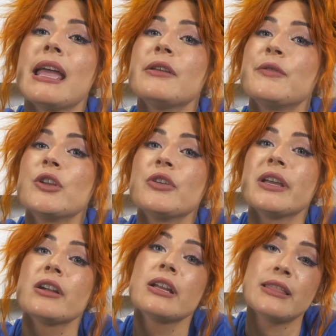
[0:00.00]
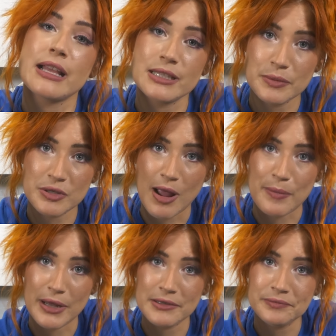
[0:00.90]
And if you're new here, hit that subscribe
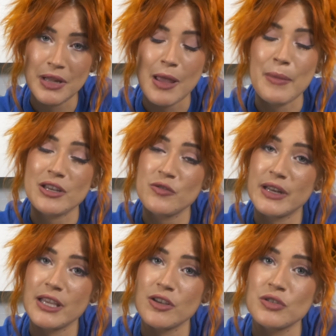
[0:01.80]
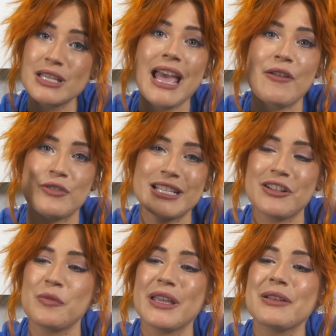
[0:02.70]
button. I make new videos every
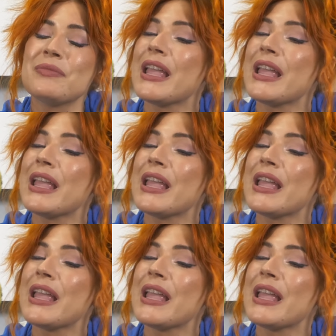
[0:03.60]
single week.